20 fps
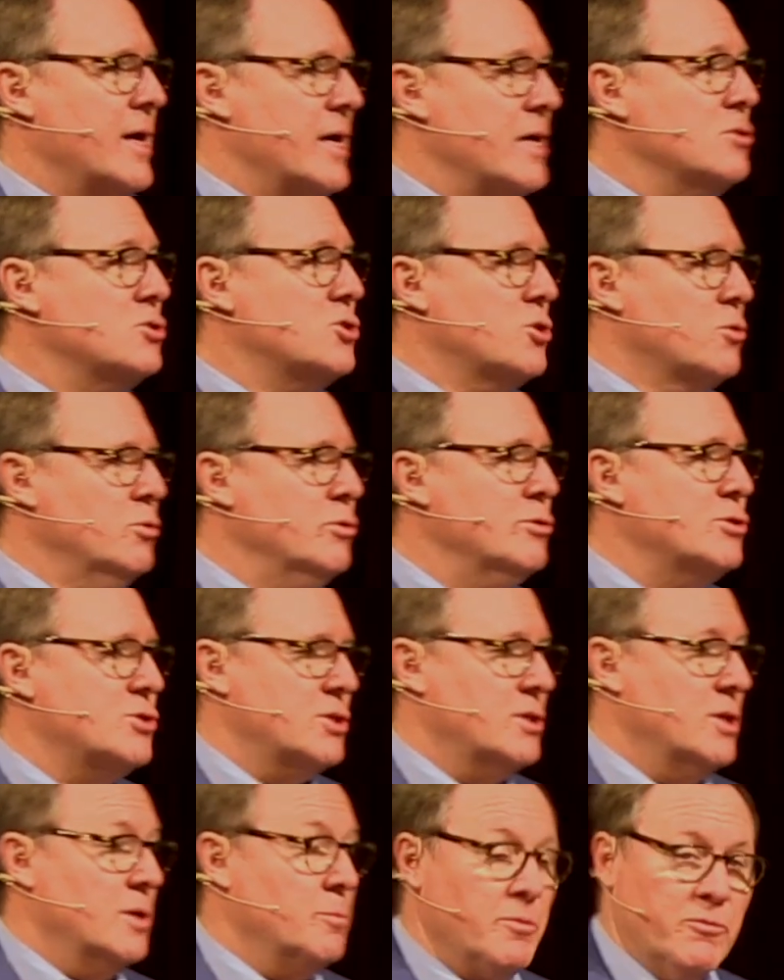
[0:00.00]
in
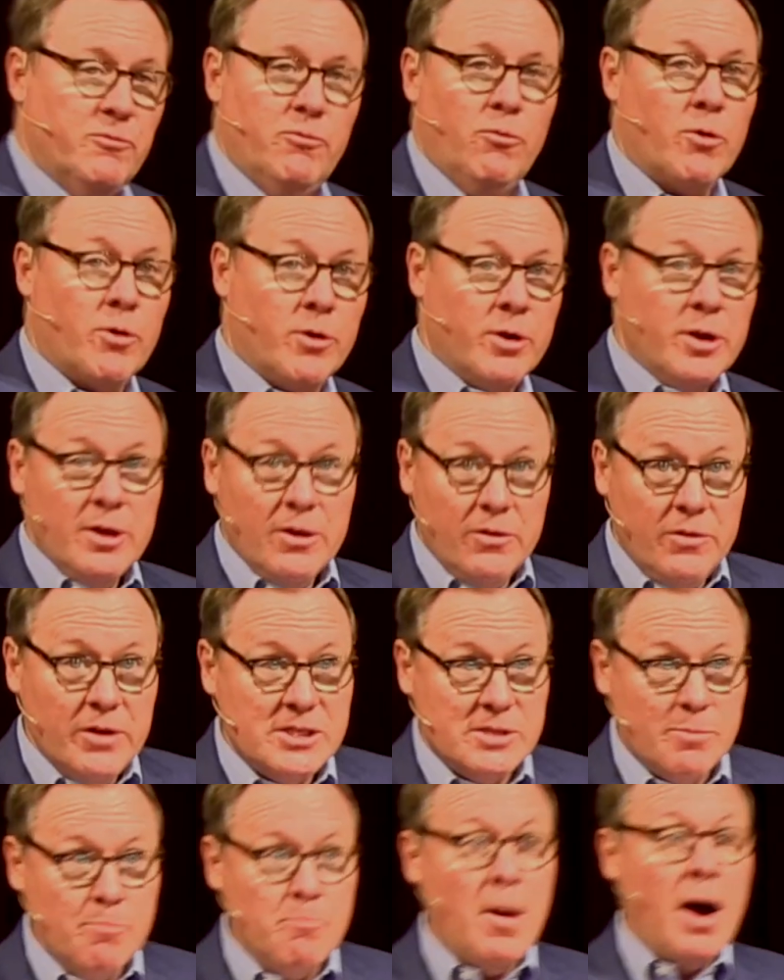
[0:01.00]
Jerusalem before
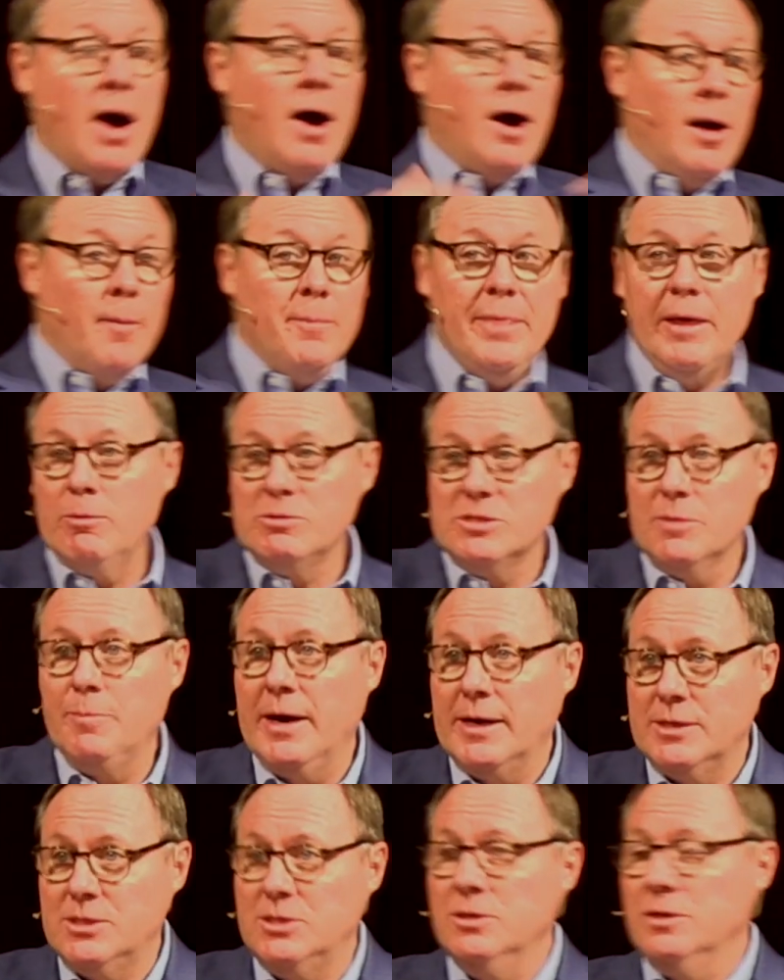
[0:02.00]
this mob that was
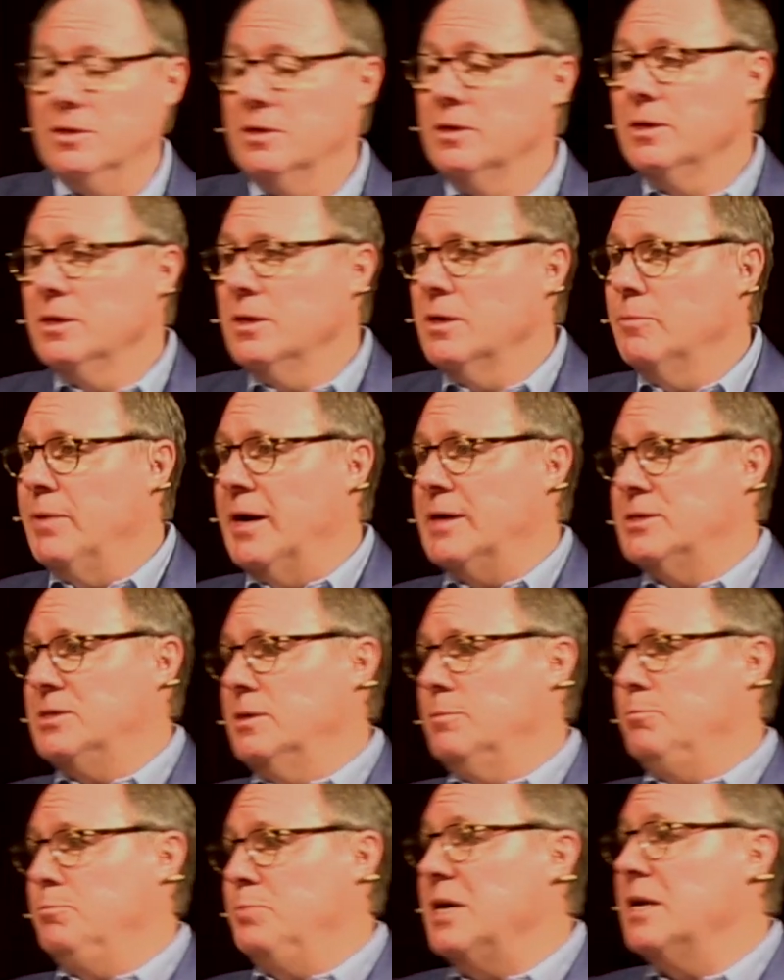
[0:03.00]
about to, about
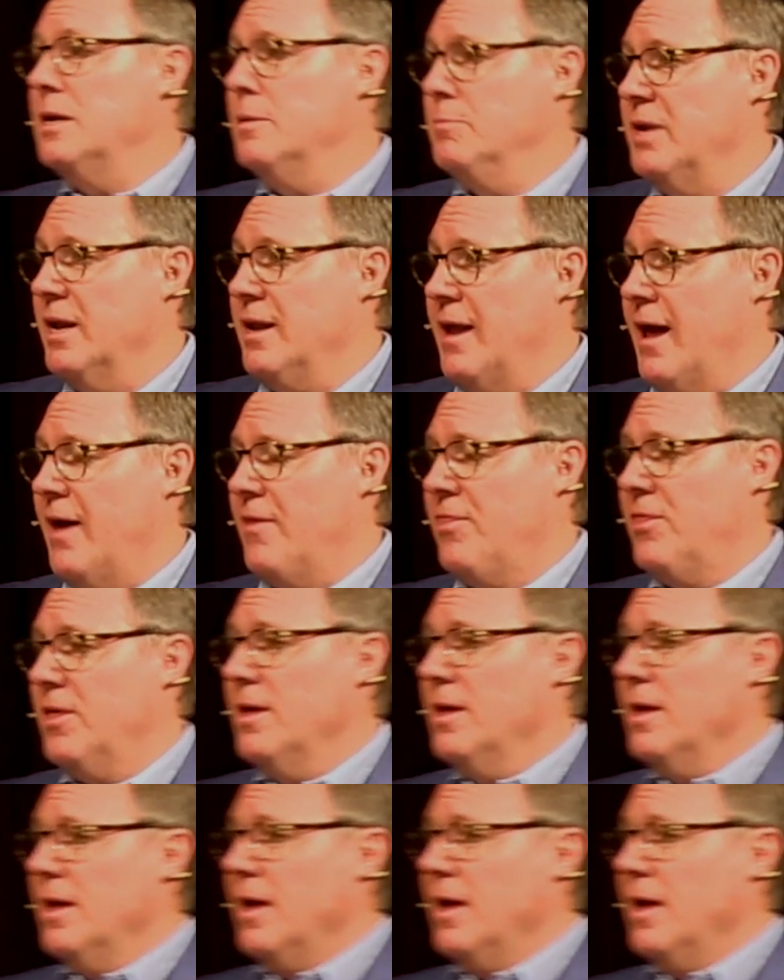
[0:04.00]
to beat him to death.